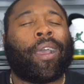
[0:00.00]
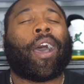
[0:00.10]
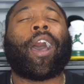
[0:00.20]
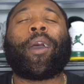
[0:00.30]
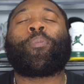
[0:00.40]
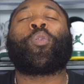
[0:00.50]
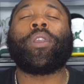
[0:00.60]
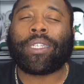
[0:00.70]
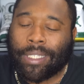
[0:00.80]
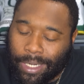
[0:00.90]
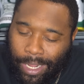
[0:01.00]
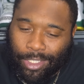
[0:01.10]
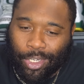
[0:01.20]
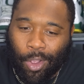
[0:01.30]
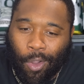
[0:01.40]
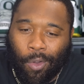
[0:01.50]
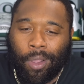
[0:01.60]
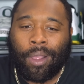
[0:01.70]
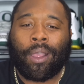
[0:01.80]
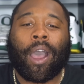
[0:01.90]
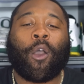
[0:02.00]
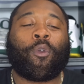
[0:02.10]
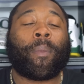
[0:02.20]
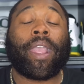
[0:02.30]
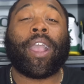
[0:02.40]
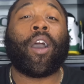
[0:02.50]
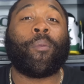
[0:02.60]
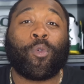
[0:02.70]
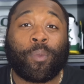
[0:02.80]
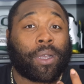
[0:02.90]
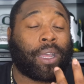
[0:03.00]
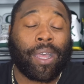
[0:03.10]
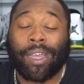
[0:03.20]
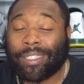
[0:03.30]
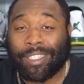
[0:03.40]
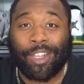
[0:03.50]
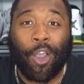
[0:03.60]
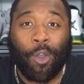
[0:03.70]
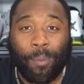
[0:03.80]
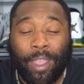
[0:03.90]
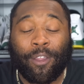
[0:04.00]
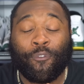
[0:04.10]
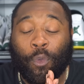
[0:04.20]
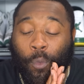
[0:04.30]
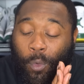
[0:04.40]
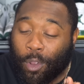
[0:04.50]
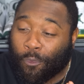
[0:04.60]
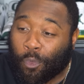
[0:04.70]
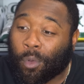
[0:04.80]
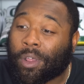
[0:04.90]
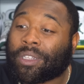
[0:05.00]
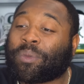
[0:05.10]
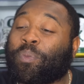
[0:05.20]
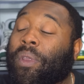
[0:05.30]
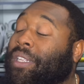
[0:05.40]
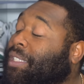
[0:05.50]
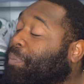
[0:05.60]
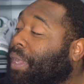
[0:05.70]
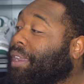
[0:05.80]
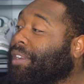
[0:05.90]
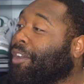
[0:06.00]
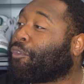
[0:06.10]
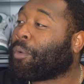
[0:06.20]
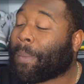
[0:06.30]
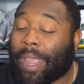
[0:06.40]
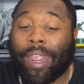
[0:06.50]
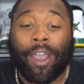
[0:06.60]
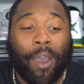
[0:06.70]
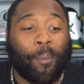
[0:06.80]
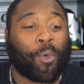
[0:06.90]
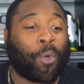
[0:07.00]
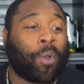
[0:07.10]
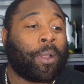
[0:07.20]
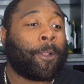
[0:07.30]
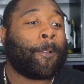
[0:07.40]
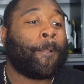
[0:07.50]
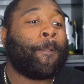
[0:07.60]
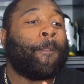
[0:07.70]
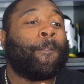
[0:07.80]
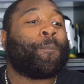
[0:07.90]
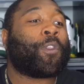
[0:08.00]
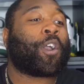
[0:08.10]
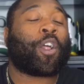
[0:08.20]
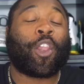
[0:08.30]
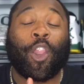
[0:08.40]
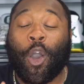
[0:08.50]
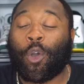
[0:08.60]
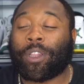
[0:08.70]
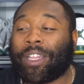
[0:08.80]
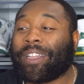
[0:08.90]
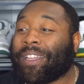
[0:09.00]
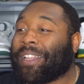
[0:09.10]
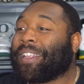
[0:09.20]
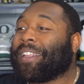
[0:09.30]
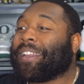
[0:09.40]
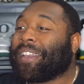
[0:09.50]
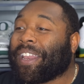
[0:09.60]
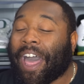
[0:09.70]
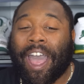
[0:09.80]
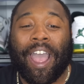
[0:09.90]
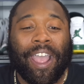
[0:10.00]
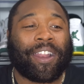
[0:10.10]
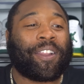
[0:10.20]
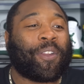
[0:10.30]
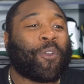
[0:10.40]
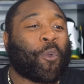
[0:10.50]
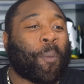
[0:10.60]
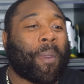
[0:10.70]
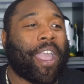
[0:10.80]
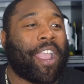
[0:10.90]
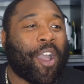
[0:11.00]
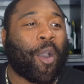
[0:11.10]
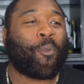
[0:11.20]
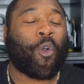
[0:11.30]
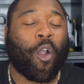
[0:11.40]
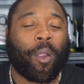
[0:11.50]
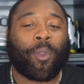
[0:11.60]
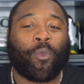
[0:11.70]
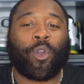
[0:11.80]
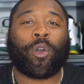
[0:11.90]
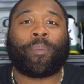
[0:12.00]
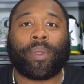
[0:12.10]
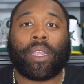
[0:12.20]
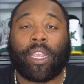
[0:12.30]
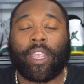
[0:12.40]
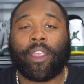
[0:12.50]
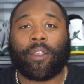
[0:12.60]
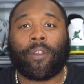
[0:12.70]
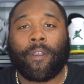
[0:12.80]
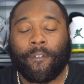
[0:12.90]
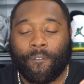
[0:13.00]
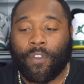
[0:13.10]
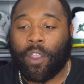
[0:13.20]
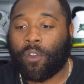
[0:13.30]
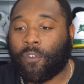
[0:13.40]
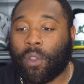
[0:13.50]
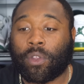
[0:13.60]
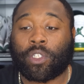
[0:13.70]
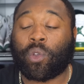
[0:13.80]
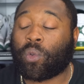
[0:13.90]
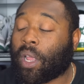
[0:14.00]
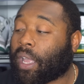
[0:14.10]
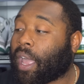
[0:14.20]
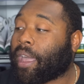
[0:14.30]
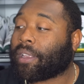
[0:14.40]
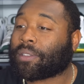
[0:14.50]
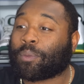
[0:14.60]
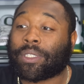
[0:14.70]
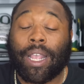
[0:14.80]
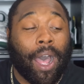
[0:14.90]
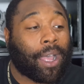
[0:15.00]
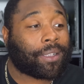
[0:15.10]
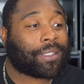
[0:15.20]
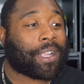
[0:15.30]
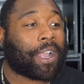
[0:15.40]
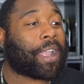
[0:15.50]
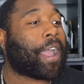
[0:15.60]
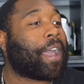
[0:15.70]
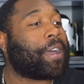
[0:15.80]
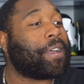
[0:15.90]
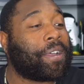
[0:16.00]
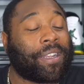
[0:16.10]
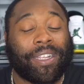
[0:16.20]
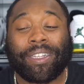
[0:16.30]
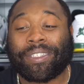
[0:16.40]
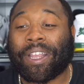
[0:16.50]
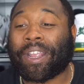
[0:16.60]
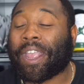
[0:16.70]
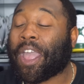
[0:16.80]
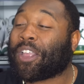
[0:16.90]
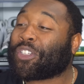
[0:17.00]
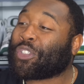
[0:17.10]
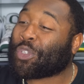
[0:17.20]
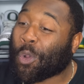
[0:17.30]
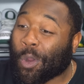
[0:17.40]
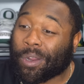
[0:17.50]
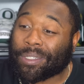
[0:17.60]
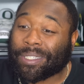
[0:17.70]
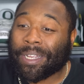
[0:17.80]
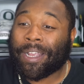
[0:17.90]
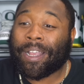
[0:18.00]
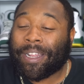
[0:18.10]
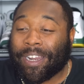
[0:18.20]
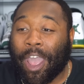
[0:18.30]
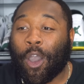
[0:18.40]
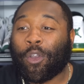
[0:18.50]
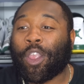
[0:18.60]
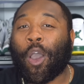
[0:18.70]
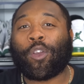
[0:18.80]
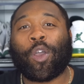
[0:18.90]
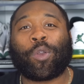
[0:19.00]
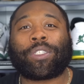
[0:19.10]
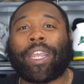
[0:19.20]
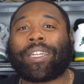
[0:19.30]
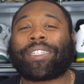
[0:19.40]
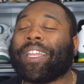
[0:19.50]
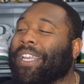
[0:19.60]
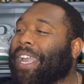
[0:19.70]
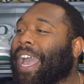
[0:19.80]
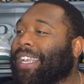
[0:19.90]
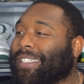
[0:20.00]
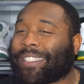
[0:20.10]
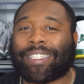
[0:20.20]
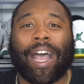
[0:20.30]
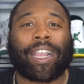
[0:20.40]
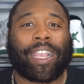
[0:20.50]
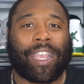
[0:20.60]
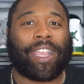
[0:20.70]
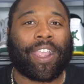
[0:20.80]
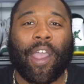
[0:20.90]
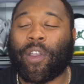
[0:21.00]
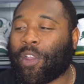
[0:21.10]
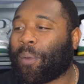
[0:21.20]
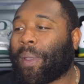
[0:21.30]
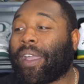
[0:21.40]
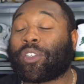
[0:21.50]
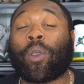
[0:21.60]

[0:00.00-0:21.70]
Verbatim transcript: I appreciate y'all. I remain humble because of y'all, man. For real, for real. And speaking of remain humble, the clothing line Remain Humble Army will be here very, very soon. I got some socks, I got hoodies, I got shorts. Now, y'all know Jay the Sneaker Guy is the sock king out here, man.